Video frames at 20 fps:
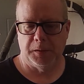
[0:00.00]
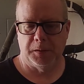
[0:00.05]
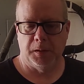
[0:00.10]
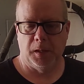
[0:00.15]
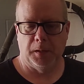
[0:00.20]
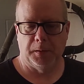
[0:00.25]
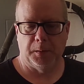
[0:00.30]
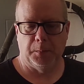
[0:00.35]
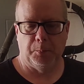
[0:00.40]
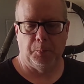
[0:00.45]

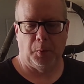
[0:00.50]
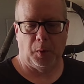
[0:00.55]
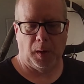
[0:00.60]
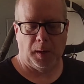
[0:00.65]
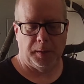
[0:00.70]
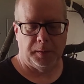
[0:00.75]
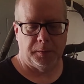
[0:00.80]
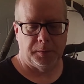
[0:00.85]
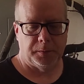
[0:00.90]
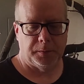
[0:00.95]
not the
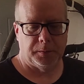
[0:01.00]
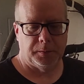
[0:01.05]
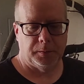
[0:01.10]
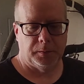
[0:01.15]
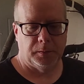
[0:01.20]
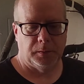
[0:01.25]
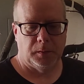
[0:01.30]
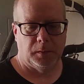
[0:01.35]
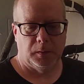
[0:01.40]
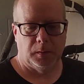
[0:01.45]
price,
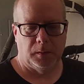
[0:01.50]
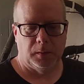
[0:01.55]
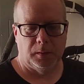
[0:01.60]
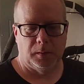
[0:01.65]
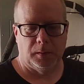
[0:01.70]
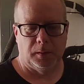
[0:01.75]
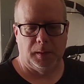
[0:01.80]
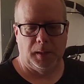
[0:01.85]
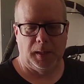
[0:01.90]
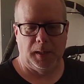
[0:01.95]

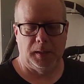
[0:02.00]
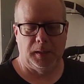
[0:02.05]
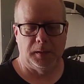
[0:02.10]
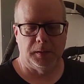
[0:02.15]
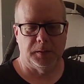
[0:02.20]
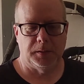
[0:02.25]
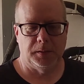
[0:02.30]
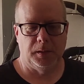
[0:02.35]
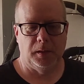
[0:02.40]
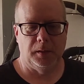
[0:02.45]
and
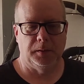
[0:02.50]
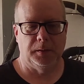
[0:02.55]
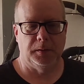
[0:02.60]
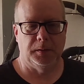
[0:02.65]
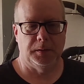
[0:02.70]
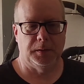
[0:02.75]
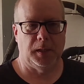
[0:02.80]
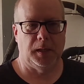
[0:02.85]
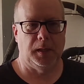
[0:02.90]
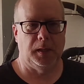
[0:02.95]
it's not the
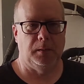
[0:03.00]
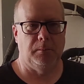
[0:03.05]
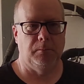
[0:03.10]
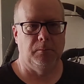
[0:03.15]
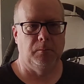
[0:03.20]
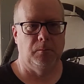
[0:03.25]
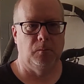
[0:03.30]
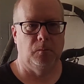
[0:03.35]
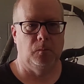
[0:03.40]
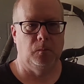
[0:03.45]

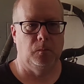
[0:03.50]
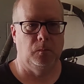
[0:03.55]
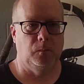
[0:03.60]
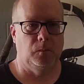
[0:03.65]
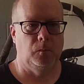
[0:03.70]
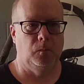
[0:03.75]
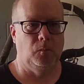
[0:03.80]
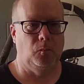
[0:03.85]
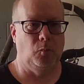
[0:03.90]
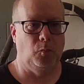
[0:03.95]
same
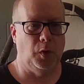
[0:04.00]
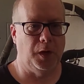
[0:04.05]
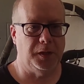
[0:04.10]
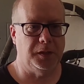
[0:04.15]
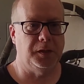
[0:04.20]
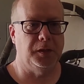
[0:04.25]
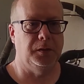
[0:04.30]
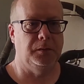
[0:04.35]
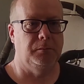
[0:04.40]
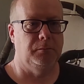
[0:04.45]

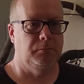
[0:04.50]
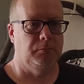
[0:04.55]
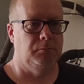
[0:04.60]
rigid